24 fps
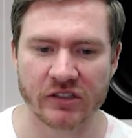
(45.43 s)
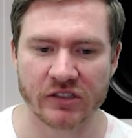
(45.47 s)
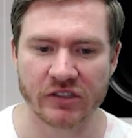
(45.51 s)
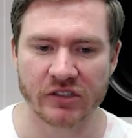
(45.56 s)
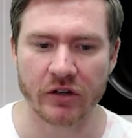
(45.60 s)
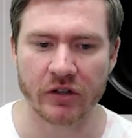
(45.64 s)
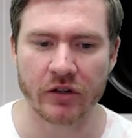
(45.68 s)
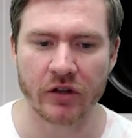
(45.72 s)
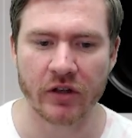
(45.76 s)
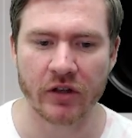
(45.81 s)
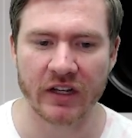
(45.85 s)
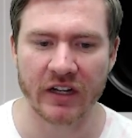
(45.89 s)
So
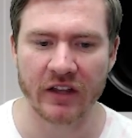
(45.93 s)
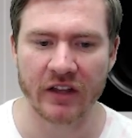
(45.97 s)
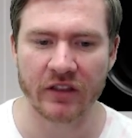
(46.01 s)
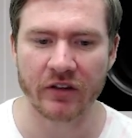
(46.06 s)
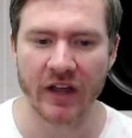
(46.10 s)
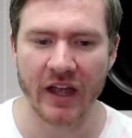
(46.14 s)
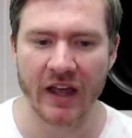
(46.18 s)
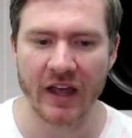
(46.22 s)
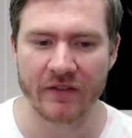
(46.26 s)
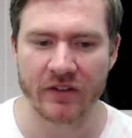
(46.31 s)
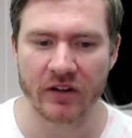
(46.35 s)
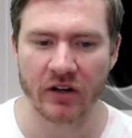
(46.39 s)
you can either
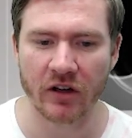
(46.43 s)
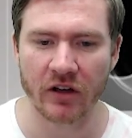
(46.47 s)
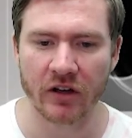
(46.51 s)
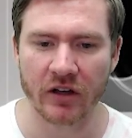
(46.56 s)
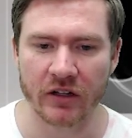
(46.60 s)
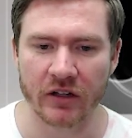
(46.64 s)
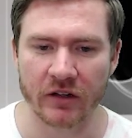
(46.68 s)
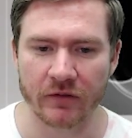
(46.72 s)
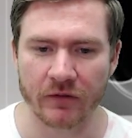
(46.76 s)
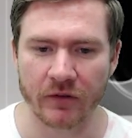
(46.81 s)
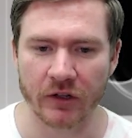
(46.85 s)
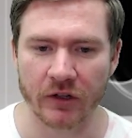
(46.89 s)
have it
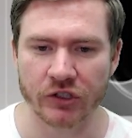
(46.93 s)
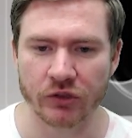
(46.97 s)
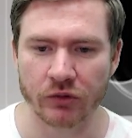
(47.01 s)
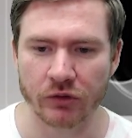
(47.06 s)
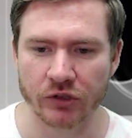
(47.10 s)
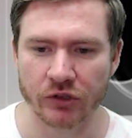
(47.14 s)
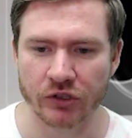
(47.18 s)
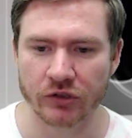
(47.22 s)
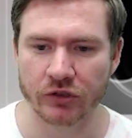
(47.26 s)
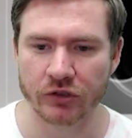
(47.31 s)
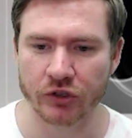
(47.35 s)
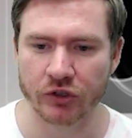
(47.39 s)
on virtual
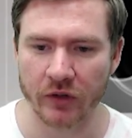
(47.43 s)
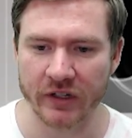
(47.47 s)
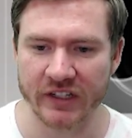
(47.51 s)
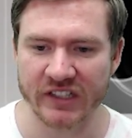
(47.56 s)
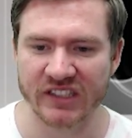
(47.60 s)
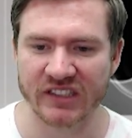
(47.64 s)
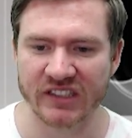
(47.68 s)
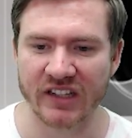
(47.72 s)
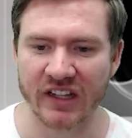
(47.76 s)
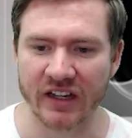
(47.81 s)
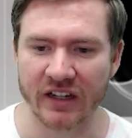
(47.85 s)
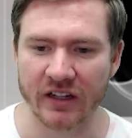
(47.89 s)

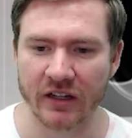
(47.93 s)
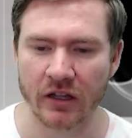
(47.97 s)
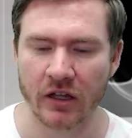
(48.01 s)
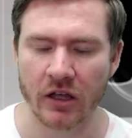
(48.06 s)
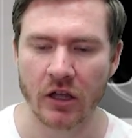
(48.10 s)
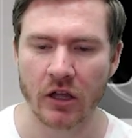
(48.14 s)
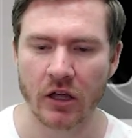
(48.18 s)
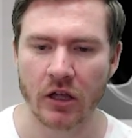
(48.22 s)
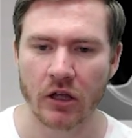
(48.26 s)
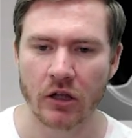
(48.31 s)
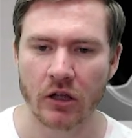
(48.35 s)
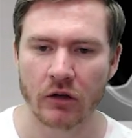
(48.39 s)
joystick,
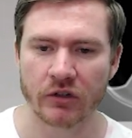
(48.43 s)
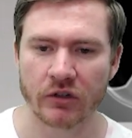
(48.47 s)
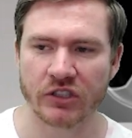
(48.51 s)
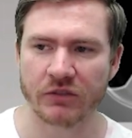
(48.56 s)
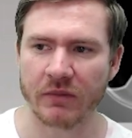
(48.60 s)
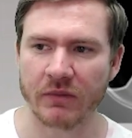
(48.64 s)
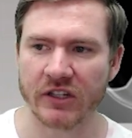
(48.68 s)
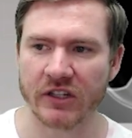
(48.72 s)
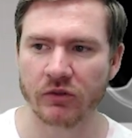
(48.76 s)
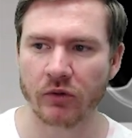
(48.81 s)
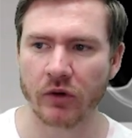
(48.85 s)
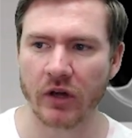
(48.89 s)
which
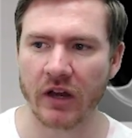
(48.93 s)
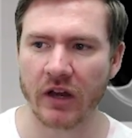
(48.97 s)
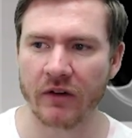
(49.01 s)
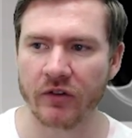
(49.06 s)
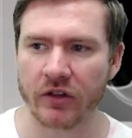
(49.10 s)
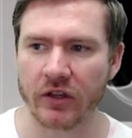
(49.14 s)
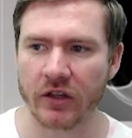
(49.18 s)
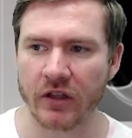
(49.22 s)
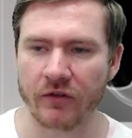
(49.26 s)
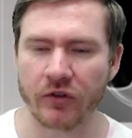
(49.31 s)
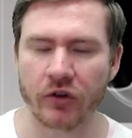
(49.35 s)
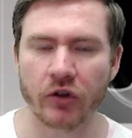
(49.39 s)
means wherever
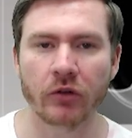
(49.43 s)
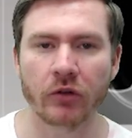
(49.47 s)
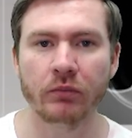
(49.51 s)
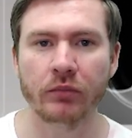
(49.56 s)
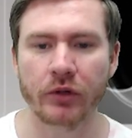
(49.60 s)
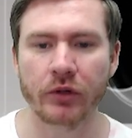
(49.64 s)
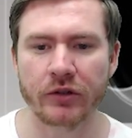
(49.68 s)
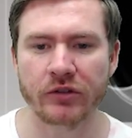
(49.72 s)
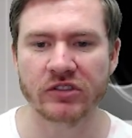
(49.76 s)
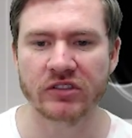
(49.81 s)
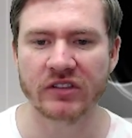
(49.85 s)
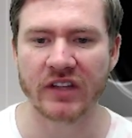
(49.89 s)
if you're on
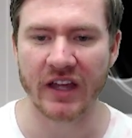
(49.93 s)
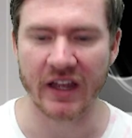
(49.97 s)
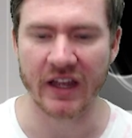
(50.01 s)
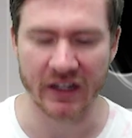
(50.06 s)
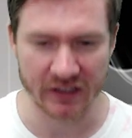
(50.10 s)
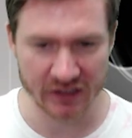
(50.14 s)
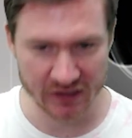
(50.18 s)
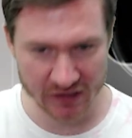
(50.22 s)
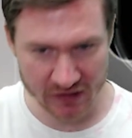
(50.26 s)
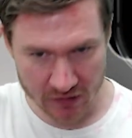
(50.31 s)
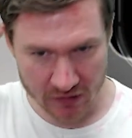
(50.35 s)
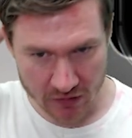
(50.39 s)

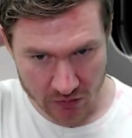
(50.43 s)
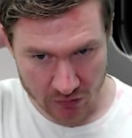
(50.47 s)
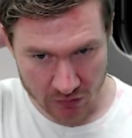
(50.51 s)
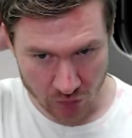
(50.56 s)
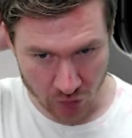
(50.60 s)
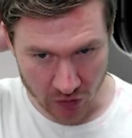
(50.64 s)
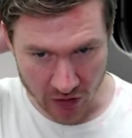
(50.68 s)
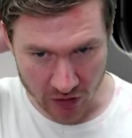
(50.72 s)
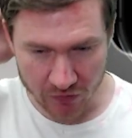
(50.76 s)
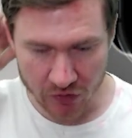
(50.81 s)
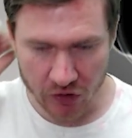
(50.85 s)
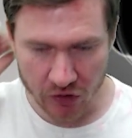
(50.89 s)
BlueStacks,
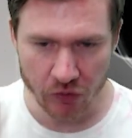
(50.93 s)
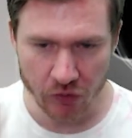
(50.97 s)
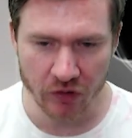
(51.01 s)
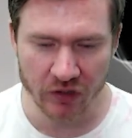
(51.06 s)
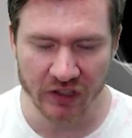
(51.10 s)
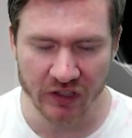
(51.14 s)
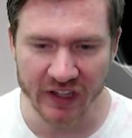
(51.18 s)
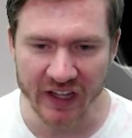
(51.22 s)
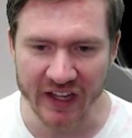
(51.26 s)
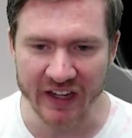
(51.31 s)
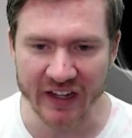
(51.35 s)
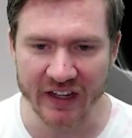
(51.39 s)
wherever you
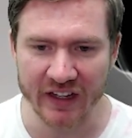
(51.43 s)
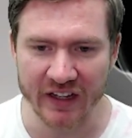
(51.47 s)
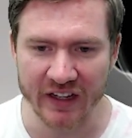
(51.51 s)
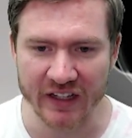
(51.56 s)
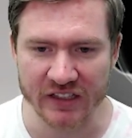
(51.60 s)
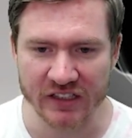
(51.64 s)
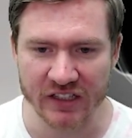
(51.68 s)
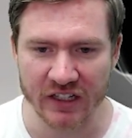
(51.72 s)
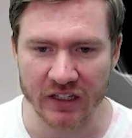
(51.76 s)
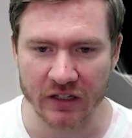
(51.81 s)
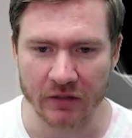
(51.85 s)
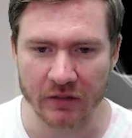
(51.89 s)
click,
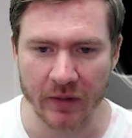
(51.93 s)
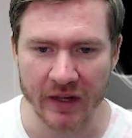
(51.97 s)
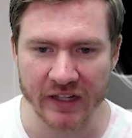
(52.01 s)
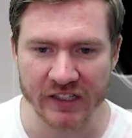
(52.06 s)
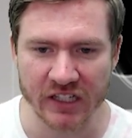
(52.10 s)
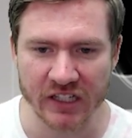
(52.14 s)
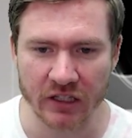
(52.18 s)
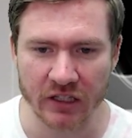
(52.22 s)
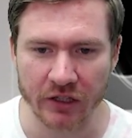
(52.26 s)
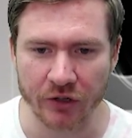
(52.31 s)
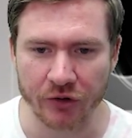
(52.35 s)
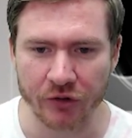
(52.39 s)
it's going to
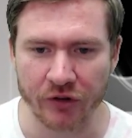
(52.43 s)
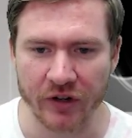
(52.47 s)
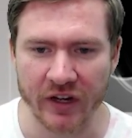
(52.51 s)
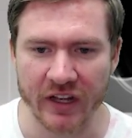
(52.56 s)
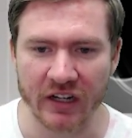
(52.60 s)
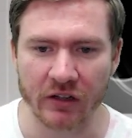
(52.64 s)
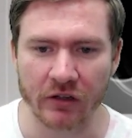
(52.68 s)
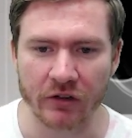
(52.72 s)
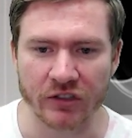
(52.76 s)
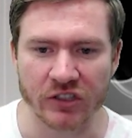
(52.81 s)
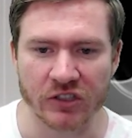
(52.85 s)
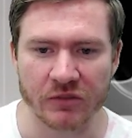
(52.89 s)
basically create a
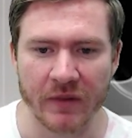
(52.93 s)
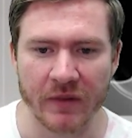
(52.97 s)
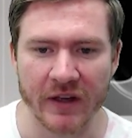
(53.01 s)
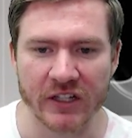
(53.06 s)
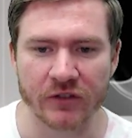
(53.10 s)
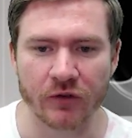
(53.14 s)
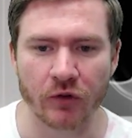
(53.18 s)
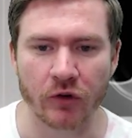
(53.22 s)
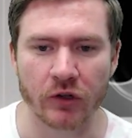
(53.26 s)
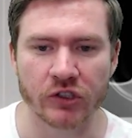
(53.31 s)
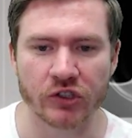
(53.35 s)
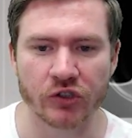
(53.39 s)
little space
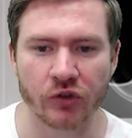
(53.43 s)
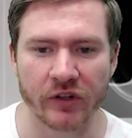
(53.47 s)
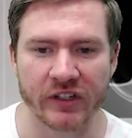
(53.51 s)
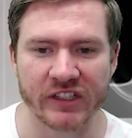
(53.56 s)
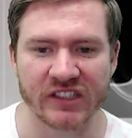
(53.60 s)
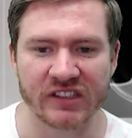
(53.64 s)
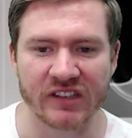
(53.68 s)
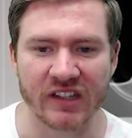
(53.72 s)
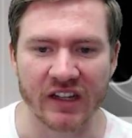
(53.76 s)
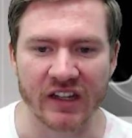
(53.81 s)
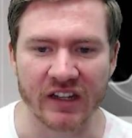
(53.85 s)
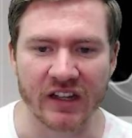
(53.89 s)
for a
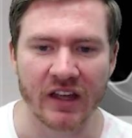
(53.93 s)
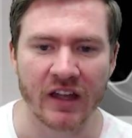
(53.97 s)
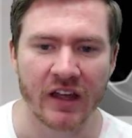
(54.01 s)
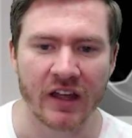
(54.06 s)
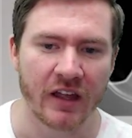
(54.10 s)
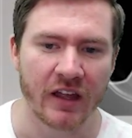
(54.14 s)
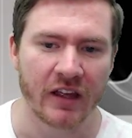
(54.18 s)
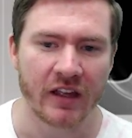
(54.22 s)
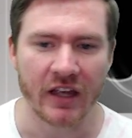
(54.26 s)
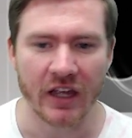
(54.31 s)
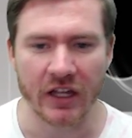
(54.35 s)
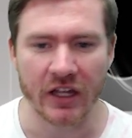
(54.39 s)
joystick,
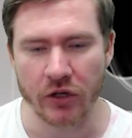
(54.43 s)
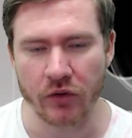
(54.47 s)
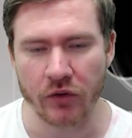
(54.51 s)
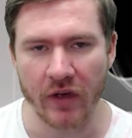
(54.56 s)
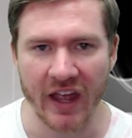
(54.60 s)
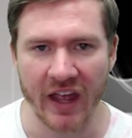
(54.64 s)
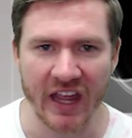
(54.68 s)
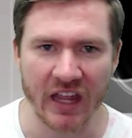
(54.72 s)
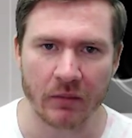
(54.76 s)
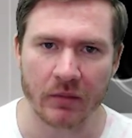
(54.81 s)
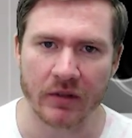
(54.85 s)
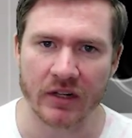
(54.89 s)
and you
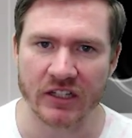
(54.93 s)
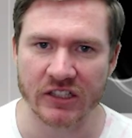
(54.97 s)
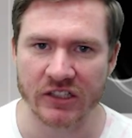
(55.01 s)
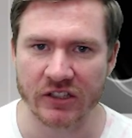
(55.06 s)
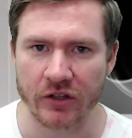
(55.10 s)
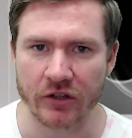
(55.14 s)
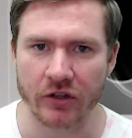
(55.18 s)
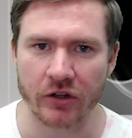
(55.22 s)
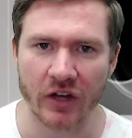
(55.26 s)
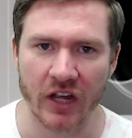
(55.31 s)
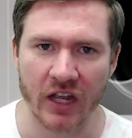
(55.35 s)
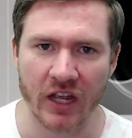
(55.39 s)
aim it as though
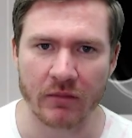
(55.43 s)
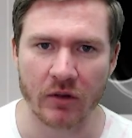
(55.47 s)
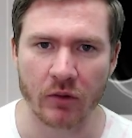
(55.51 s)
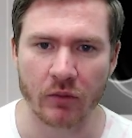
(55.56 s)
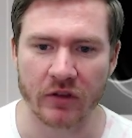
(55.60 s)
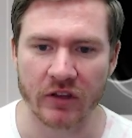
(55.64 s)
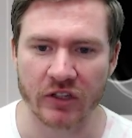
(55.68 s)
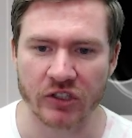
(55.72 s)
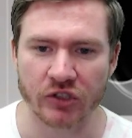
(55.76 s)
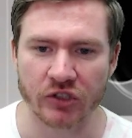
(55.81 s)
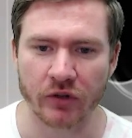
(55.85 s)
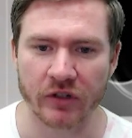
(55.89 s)
you're aiming
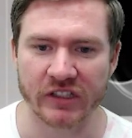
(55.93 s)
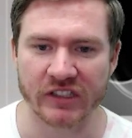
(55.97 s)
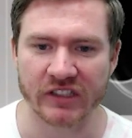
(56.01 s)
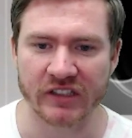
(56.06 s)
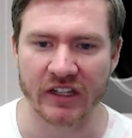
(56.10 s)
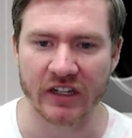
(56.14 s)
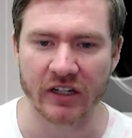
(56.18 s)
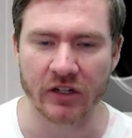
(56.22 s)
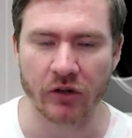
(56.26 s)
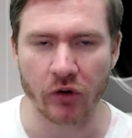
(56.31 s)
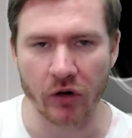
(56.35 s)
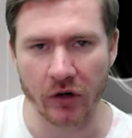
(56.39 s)
with a
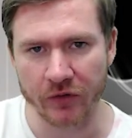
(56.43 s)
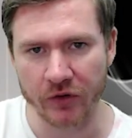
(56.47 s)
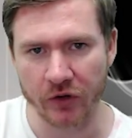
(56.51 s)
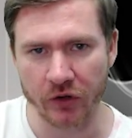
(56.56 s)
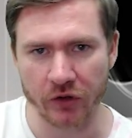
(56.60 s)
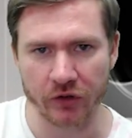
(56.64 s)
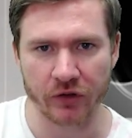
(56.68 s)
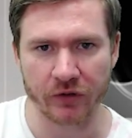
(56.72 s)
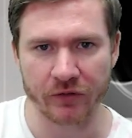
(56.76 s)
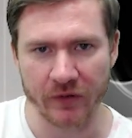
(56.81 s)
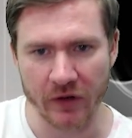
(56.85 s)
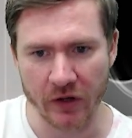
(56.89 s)
joystick, or if you're
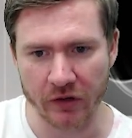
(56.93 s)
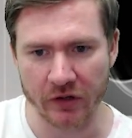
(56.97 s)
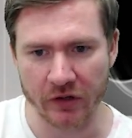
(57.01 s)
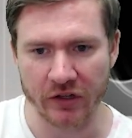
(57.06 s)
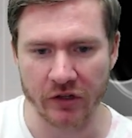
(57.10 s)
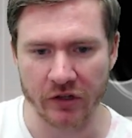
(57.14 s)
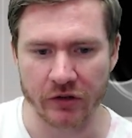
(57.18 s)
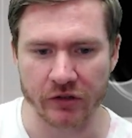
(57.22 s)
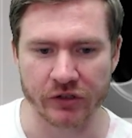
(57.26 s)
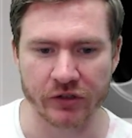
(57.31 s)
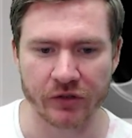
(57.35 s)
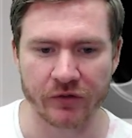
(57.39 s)
on your phone and
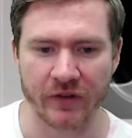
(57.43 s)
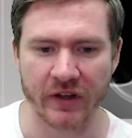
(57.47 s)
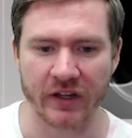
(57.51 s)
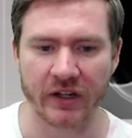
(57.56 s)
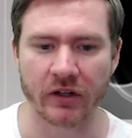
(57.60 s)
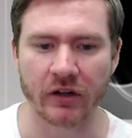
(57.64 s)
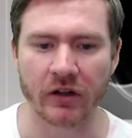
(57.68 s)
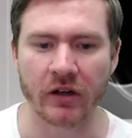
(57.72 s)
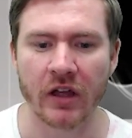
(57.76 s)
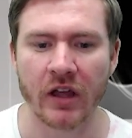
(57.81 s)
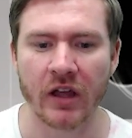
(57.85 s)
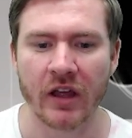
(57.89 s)
you use your
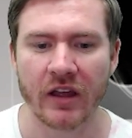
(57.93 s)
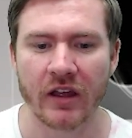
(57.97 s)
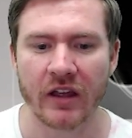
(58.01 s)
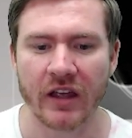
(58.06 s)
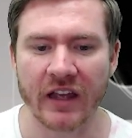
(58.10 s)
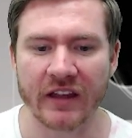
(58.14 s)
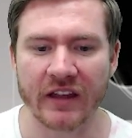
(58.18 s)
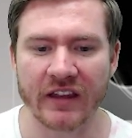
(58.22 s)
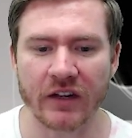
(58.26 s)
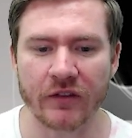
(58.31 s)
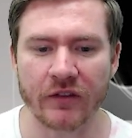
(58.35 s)
finger. And then